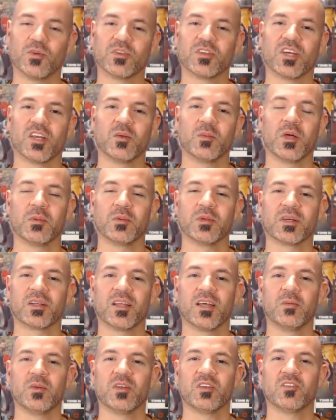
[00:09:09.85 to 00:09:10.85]
was going to be able to
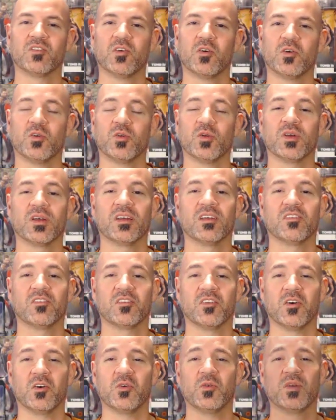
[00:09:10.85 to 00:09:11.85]
claim his soul.
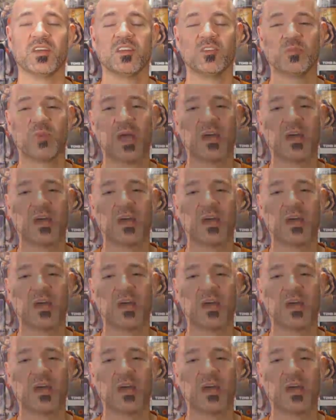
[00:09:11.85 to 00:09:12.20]
So, he's